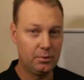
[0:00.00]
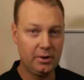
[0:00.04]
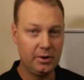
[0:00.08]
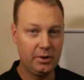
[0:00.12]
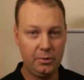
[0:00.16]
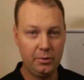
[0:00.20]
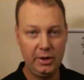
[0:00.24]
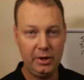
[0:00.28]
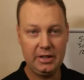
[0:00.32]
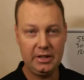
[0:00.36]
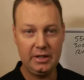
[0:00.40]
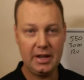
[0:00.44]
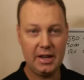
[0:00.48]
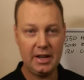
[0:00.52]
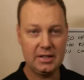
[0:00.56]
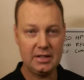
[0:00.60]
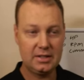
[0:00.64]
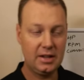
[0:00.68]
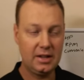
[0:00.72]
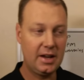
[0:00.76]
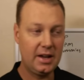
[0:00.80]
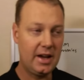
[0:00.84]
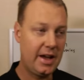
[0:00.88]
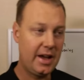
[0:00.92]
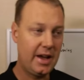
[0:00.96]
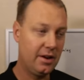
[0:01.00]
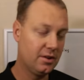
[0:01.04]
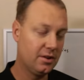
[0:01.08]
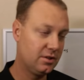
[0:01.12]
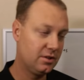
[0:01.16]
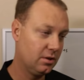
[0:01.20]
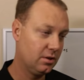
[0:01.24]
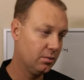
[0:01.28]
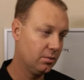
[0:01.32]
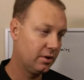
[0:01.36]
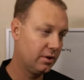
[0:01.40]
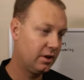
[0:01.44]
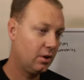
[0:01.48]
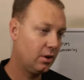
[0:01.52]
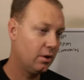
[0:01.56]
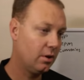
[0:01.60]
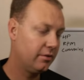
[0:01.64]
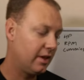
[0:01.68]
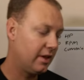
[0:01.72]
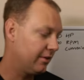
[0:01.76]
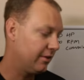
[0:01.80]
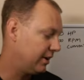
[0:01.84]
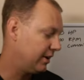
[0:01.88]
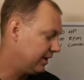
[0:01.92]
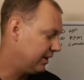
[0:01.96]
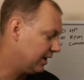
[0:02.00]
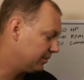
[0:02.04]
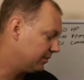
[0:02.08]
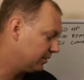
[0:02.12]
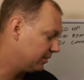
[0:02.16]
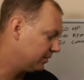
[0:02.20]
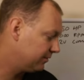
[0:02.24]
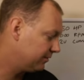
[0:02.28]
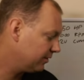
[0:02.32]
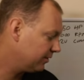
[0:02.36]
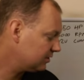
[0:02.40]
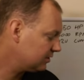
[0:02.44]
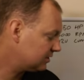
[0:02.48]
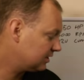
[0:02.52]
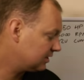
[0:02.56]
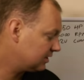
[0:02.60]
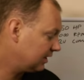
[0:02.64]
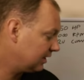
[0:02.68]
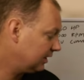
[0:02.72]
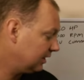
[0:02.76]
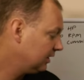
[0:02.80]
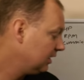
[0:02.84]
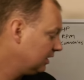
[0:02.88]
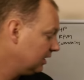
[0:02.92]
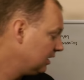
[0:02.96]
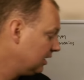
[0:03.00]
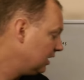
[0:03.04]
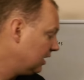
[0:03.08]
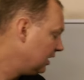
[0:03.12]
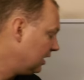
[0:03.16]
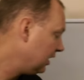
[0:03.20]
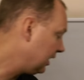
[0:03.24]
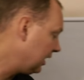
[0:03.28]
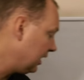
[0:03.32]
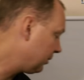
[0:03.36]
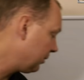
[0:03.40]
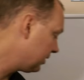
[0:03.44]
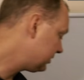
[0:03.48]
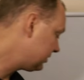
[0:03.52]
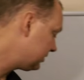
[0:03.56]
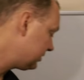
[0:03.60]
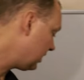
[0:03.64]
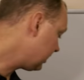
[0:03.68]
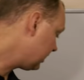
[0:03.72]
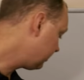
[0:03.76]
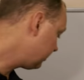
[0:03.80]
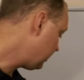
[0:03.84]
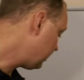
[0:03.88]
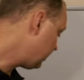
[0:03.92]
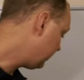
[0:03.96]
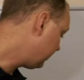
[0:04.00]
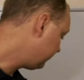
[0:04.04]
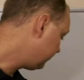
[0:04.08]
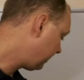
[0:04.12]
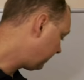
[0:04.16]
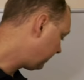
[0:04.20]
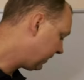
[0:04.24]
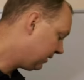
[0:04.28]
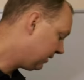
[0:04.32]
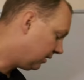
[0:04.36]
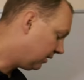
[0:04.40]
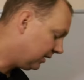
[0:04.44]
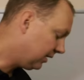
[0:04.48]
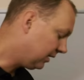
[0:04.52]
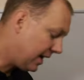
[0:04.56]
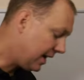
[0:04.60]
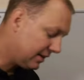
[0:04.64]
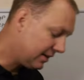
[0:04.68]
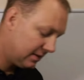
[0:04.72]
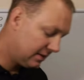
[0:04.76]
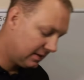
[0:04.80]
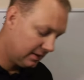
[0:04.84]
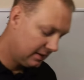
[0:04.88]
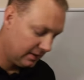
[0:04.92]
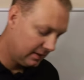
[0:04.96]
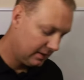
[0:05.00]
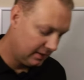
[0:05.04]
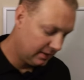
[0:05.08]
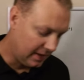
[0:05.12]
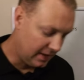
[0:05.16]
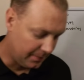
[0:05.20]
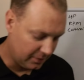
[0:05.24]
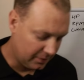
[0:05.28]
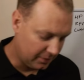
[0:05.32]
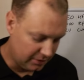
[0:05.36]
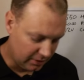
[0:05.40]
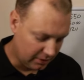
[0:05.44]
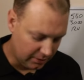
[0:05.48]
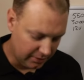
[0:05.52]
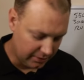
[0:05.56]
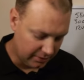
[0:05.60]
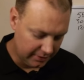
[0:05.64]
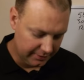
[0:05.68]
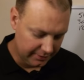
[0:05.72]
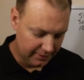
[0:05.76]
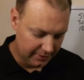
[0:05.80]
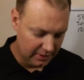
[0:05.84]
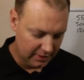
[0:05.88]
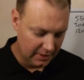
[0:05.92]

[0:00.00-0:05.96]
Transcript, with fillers: We're, we test higher, so we're going to go over that right now. But first thing I want to talk about, in our last episode,